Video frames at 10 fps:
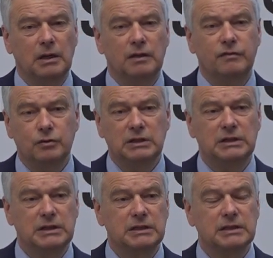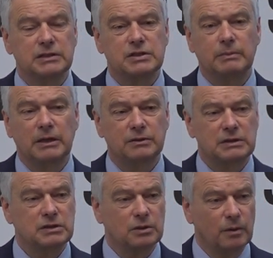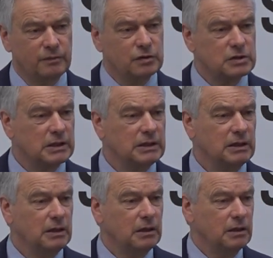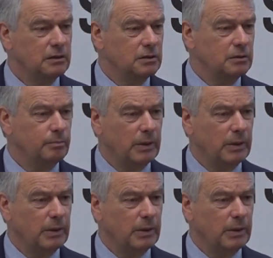If you need details about this, obviously the